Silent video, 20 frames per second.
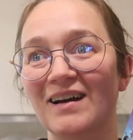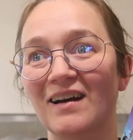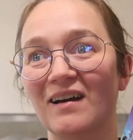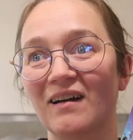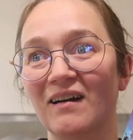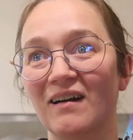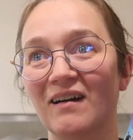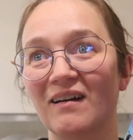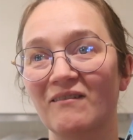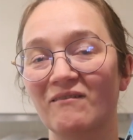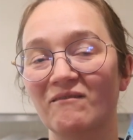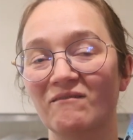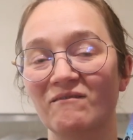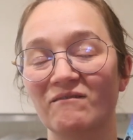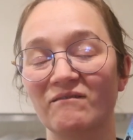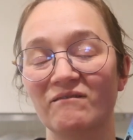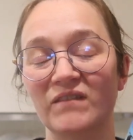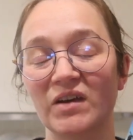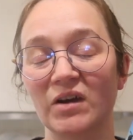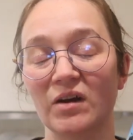
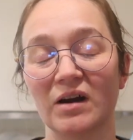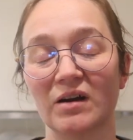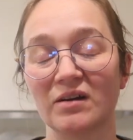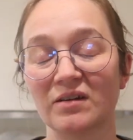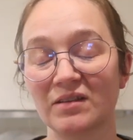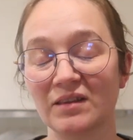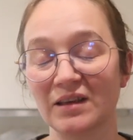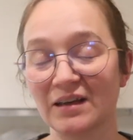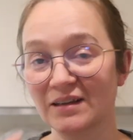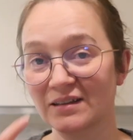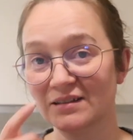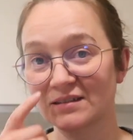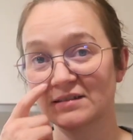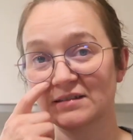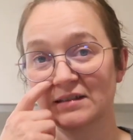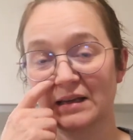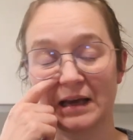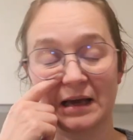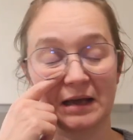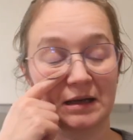um, dig out
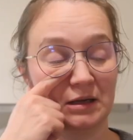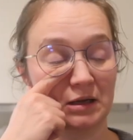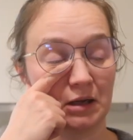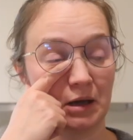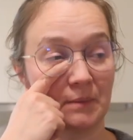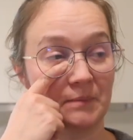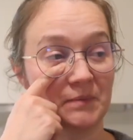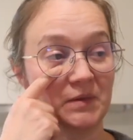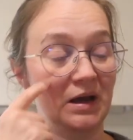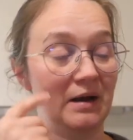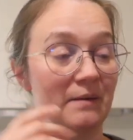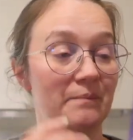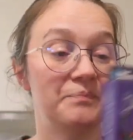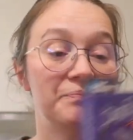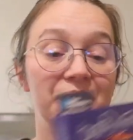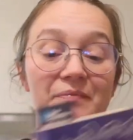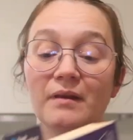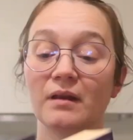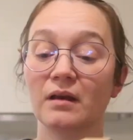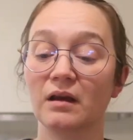things. And um, yeah,
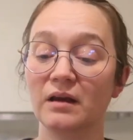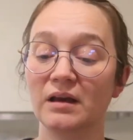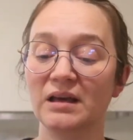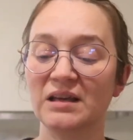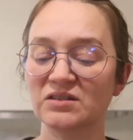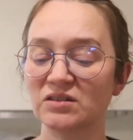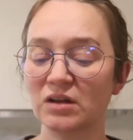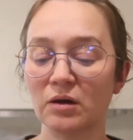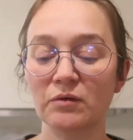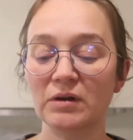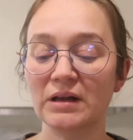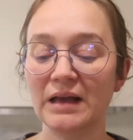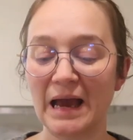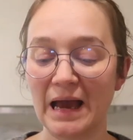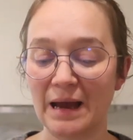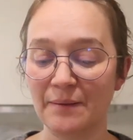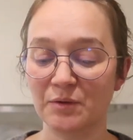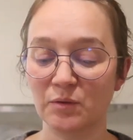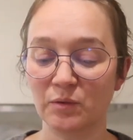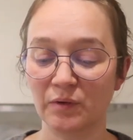he's not really
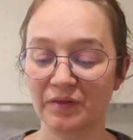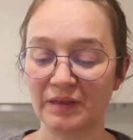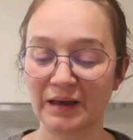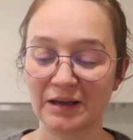happy with